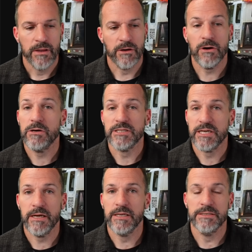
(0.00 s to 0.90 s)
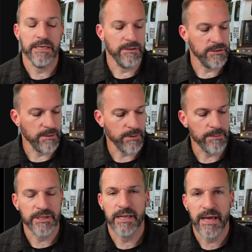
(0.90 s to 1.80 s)
There are a ton of deals. I'm
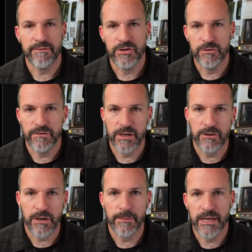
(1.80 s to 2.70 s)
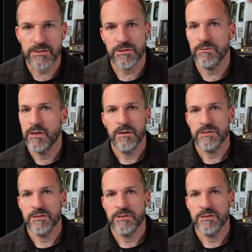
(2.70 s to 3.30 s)
probably going to have a new video coming out soon.